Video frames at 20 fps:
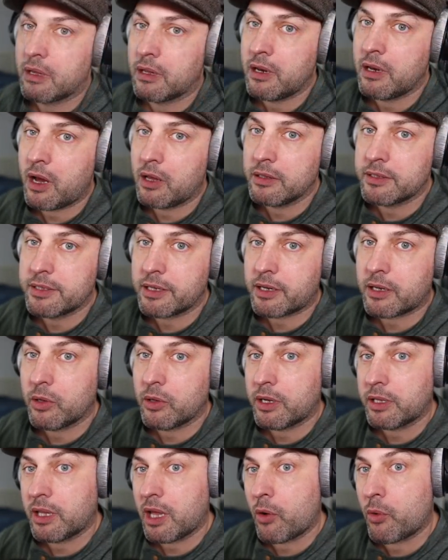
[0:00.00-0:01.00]
Now let's take a
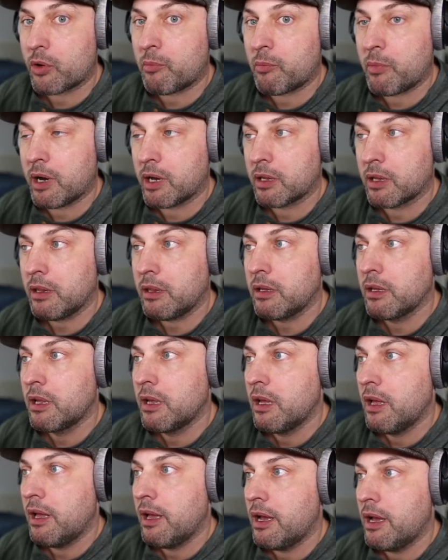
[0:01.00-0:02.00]
look at our model.
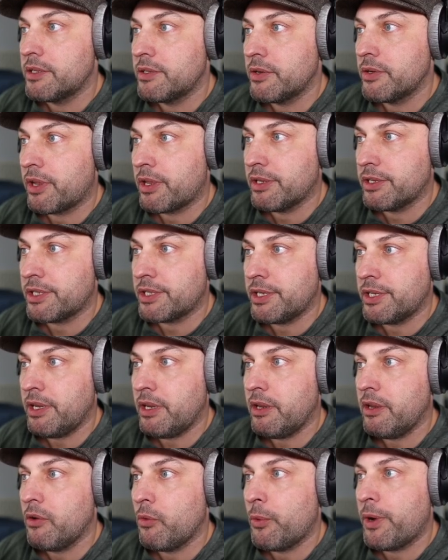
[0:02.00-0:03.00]
As you can
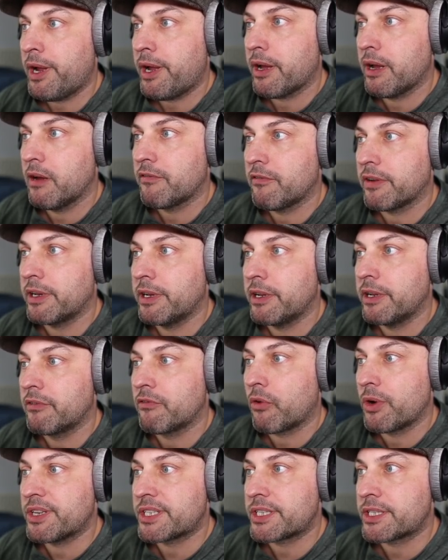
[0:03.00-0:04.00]
see, we have an
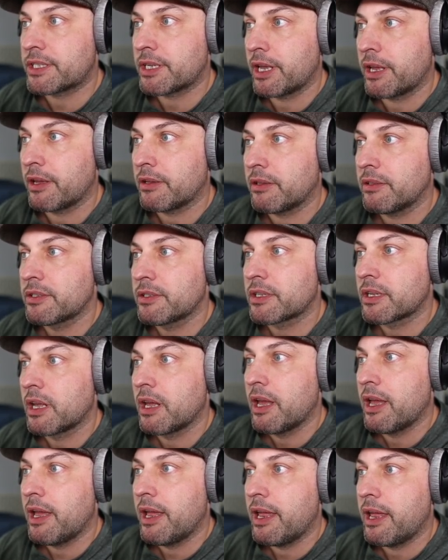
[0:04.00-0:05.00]
invoice sales,
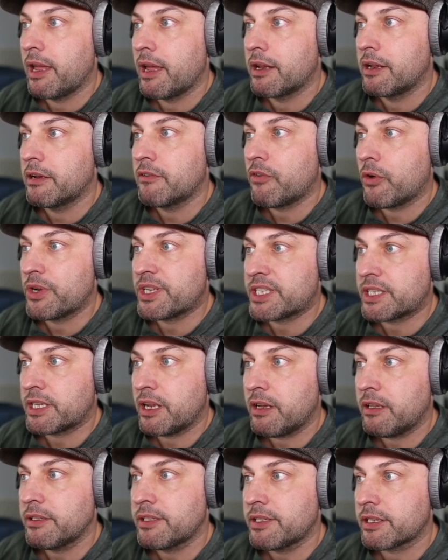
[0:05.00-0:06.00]
and invoice
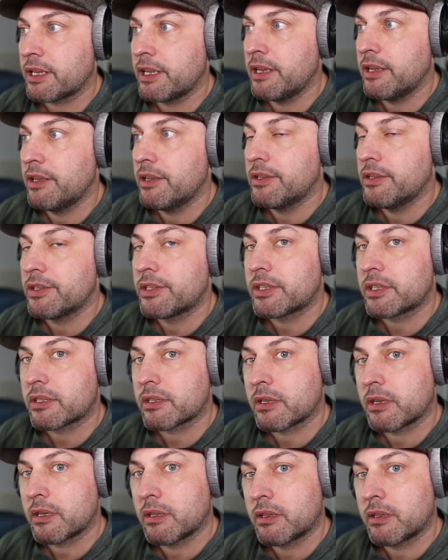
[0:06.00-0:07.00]
sales is
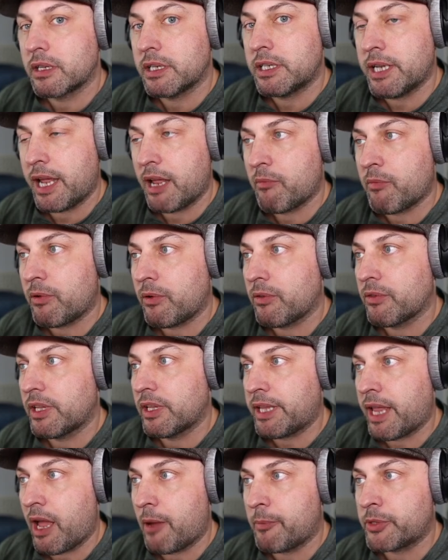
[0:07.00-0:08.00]
the table
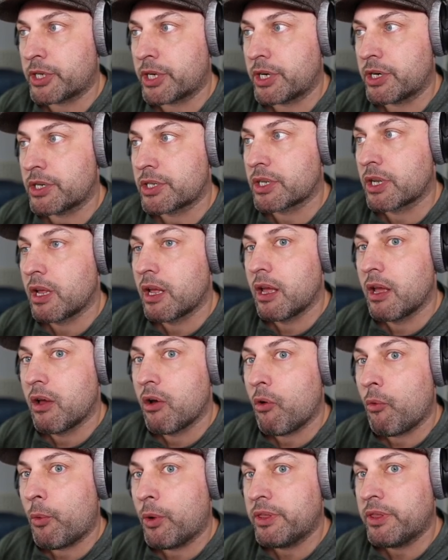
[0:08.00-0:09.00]
that captures
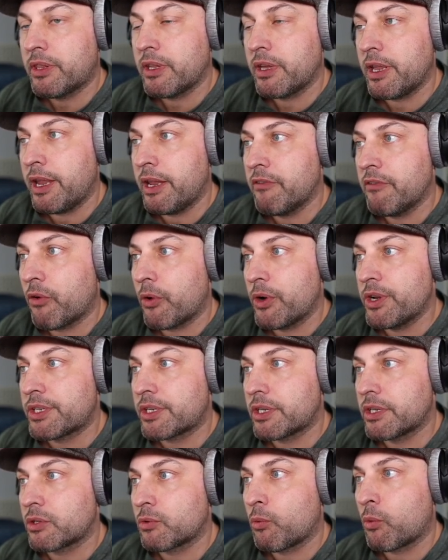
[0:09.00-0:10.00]
what the
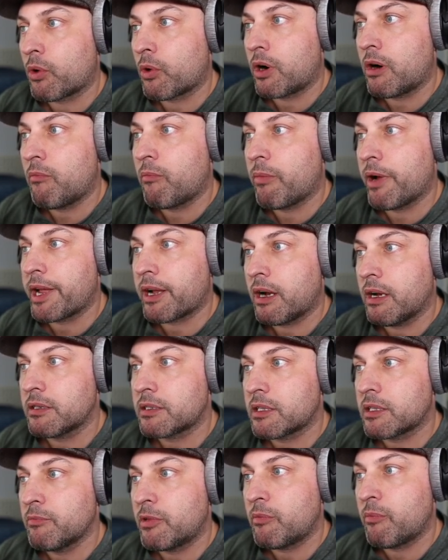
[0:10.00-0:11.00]
invoices were by
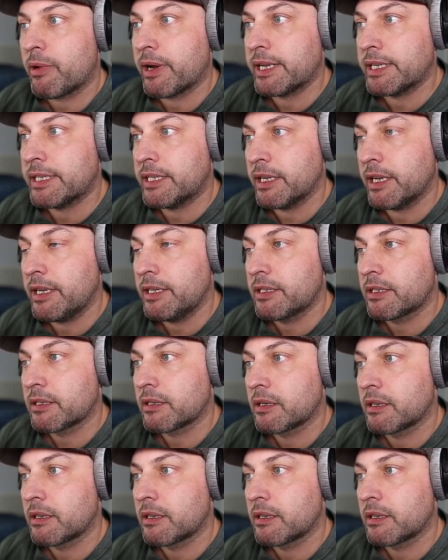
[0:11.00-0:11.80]
customer by date.